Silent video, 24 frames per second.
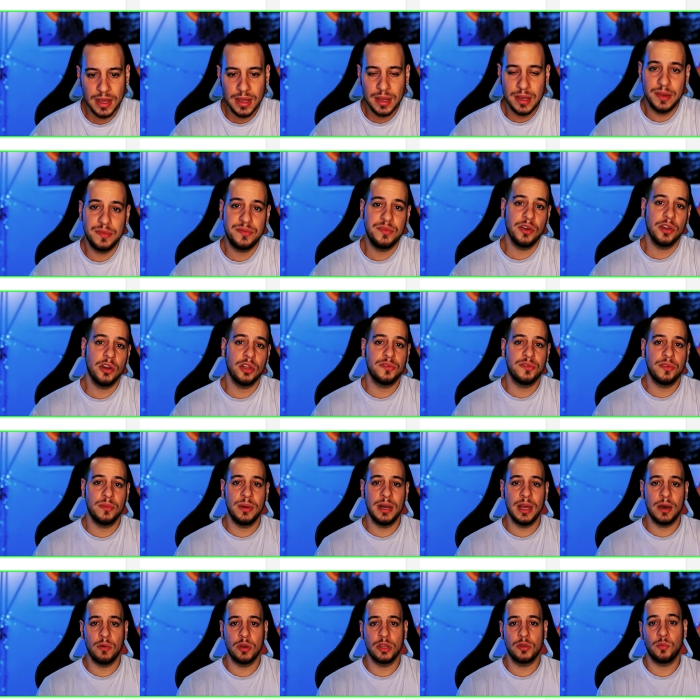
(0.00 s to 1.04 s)
If you're not
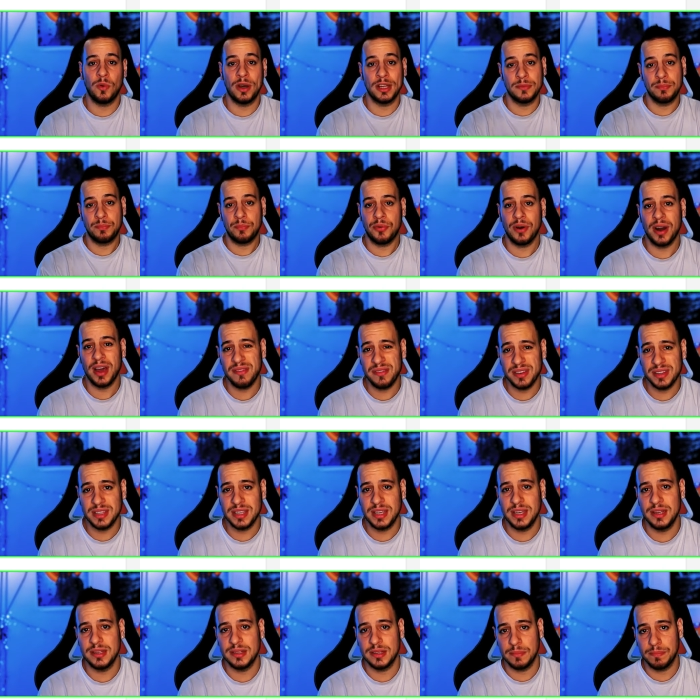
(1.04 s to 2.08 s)
familiar with what private
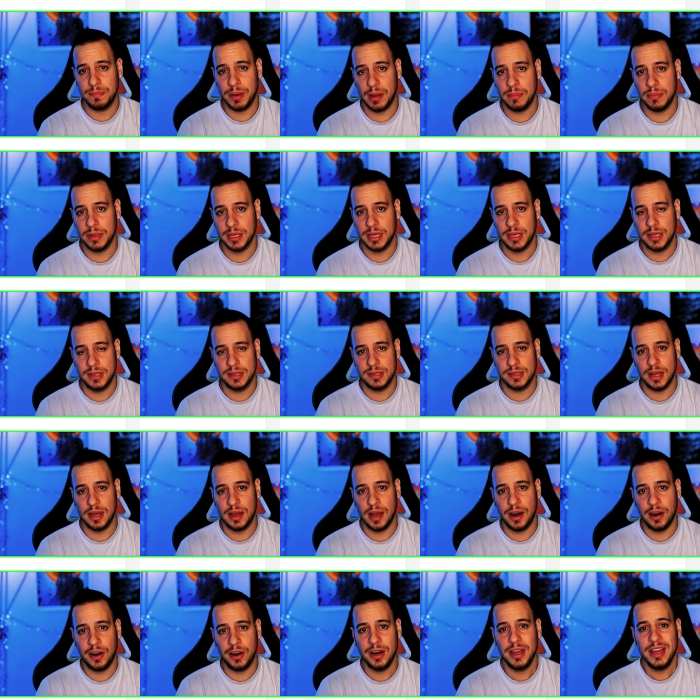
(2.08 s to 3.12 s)
keys and public keys
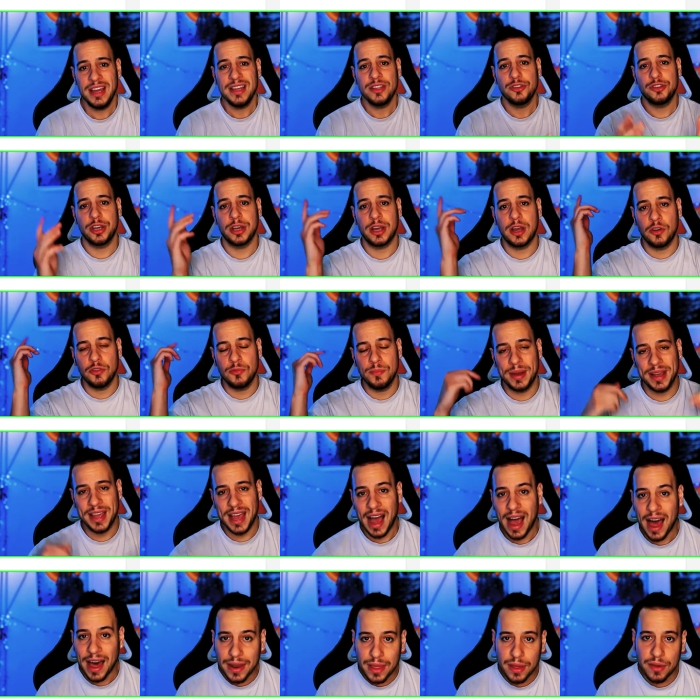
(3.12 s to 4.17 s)
are, check out my
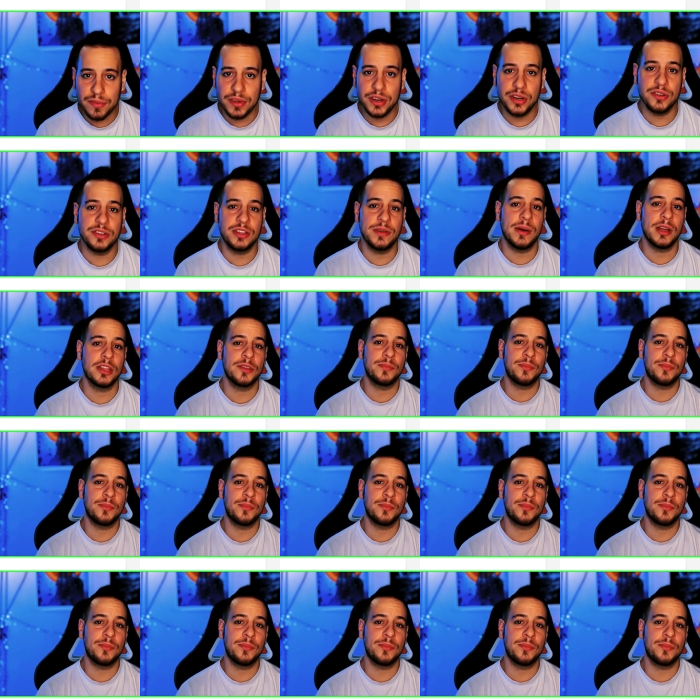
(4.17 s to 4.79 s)
other videos about